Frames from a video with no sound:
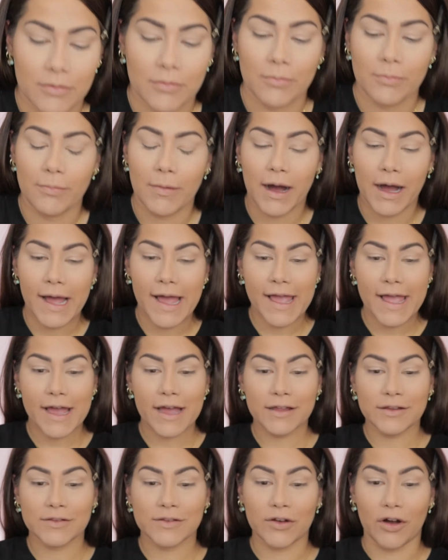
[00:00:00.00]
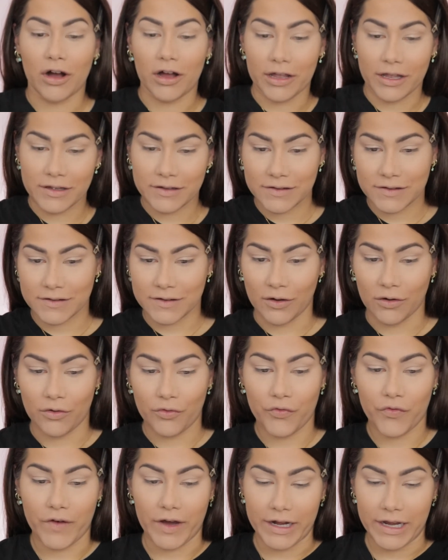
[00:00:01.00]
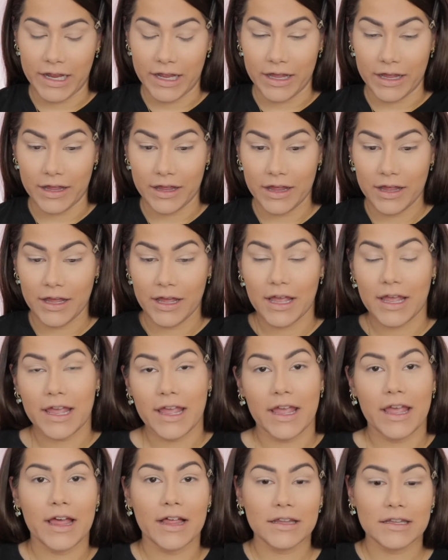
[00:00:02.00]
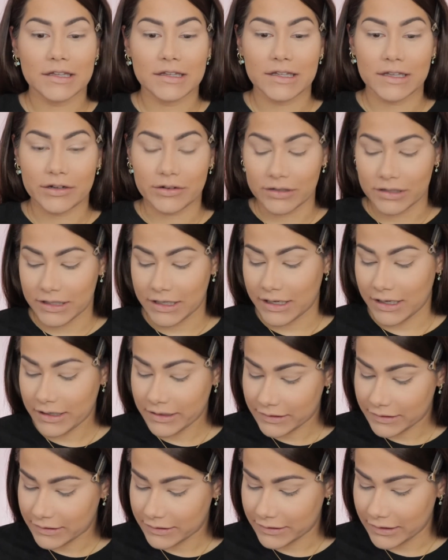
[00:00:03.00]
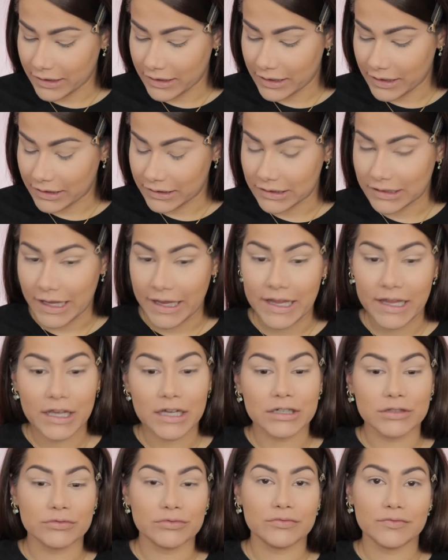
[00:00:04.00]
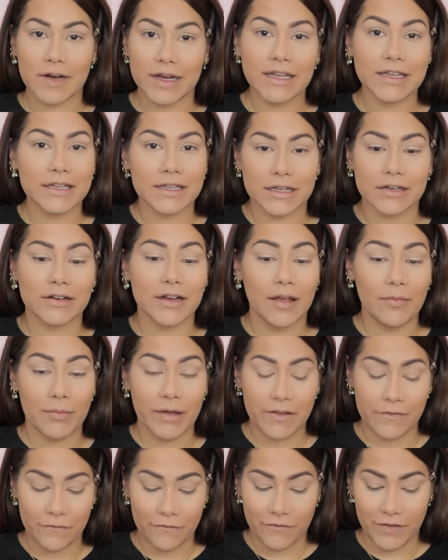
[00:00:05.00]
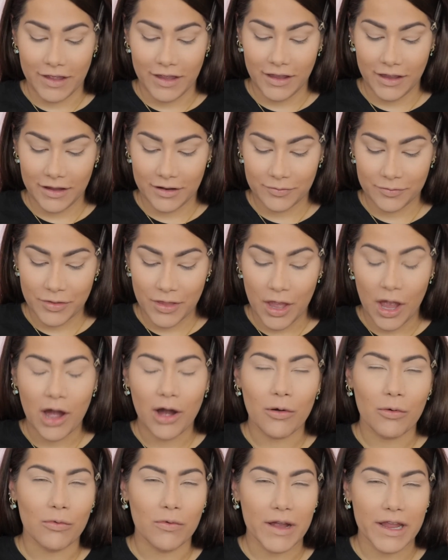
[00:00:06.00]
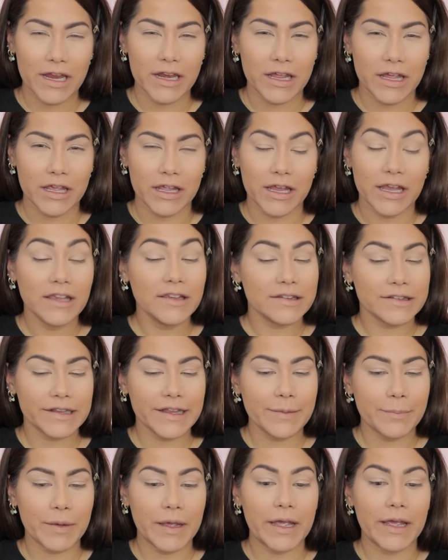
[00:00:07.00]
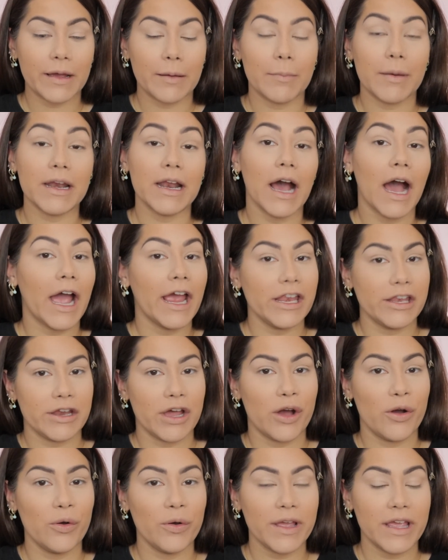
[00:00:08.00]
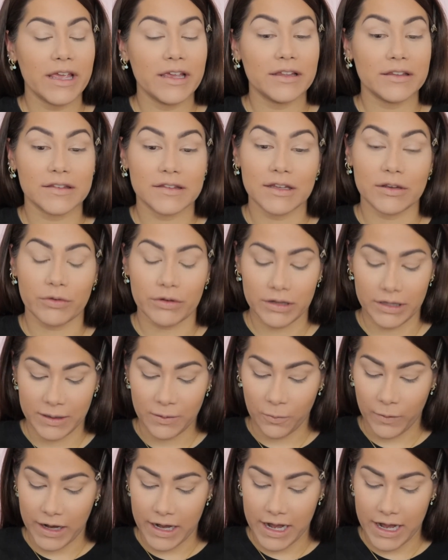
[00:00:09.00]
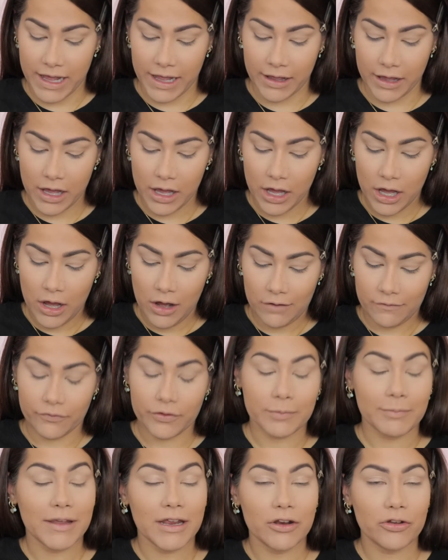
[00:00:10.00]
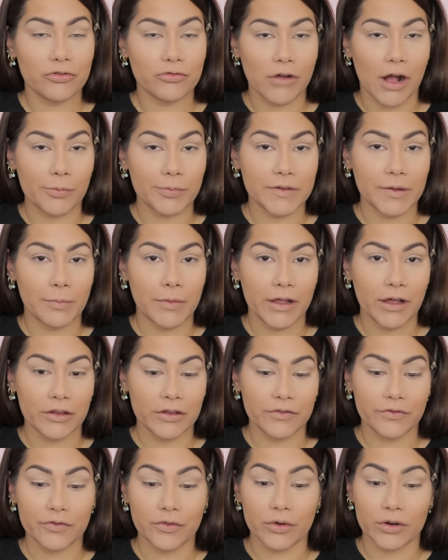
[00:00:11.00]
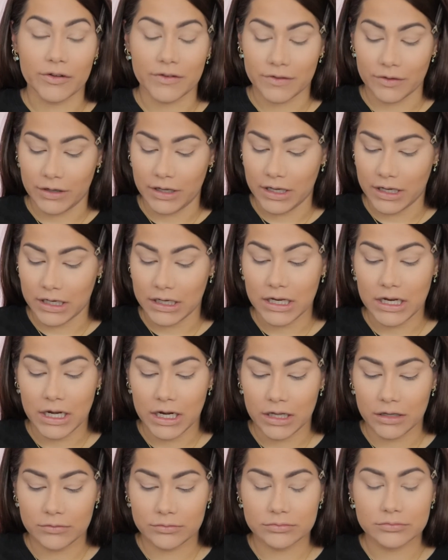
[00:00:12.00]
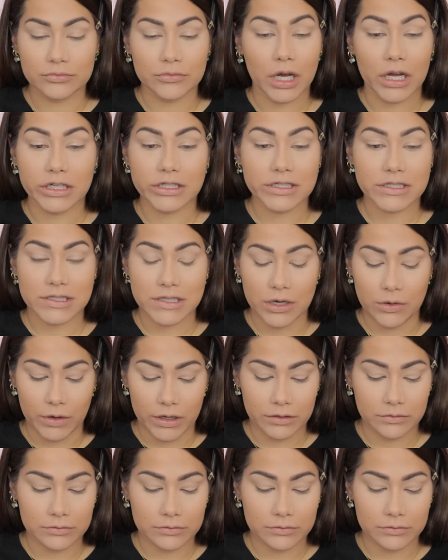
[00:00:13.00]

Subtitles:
My dog is so funny. He literally is laying right here at my feet, waiting. He's sleeping, but I know he's secretly waiting for me to drop something on the floor so he can eat it. I just know it.